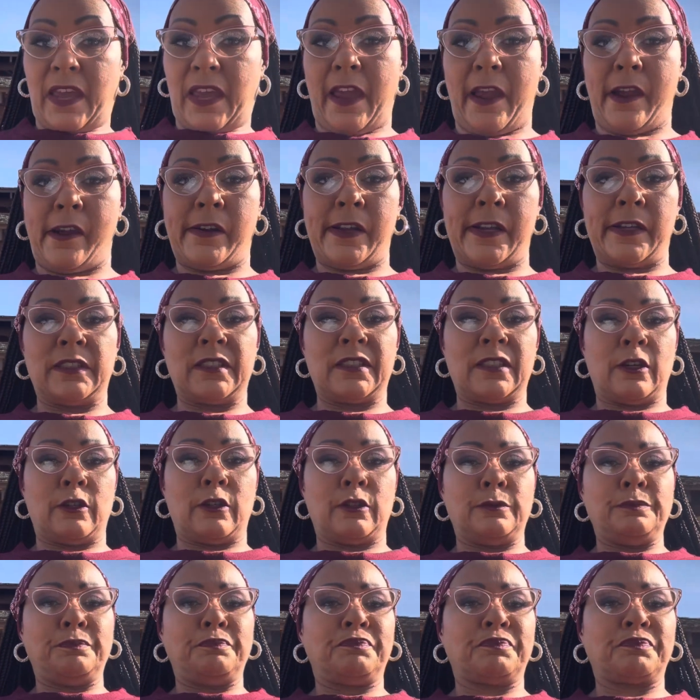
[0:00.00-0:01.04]
area.
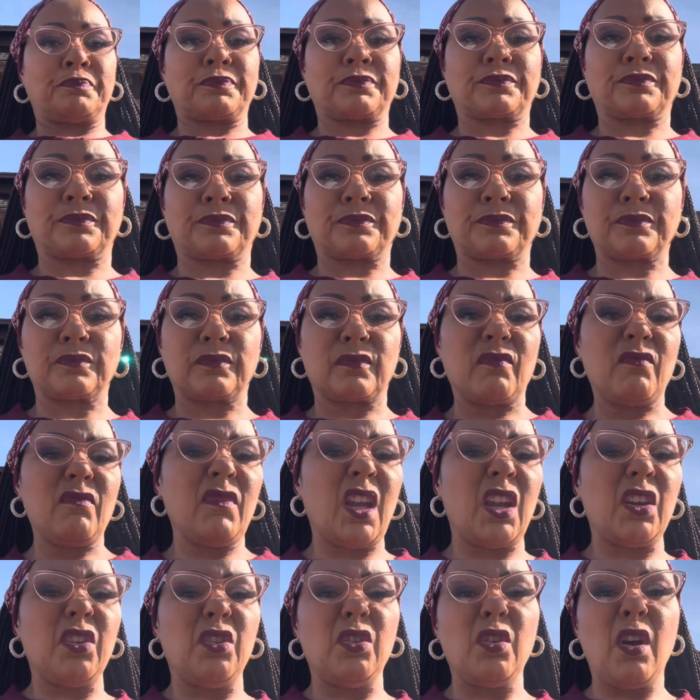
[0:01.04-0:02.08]
So,
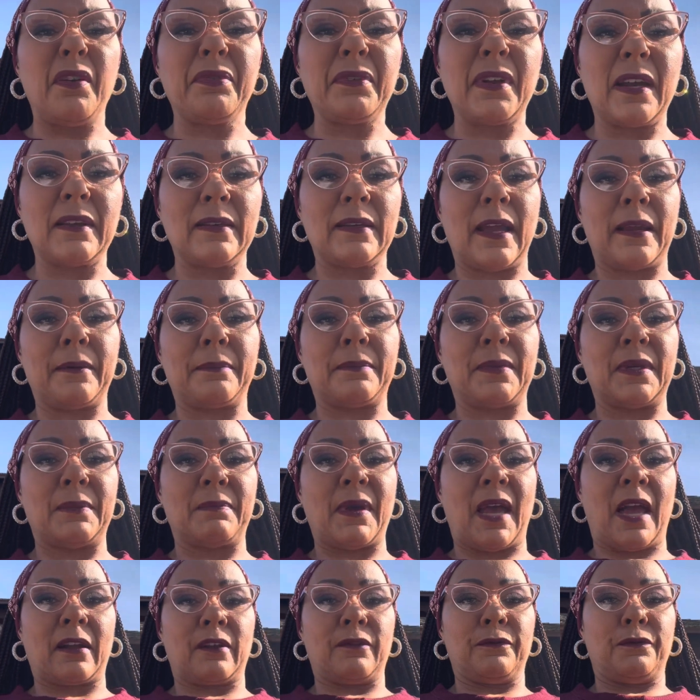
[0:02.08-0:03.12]
I've kind of like been
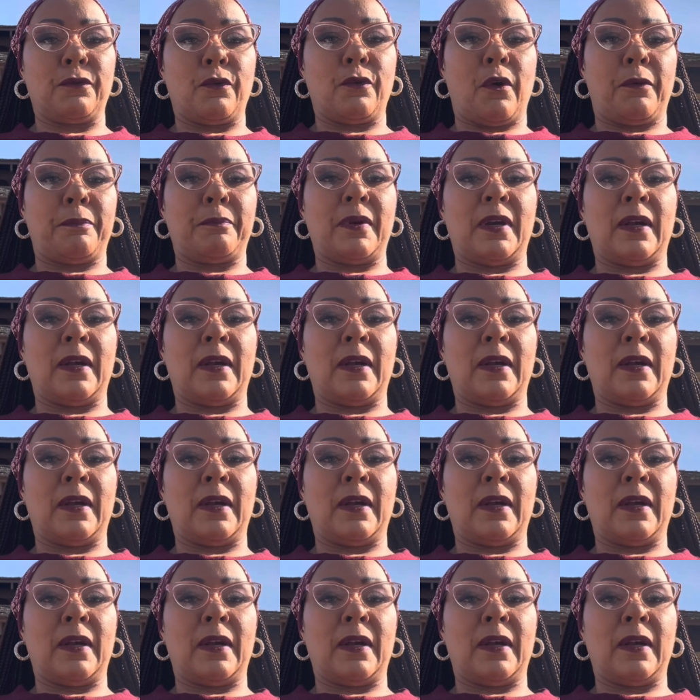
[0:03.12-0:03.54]
back and forth.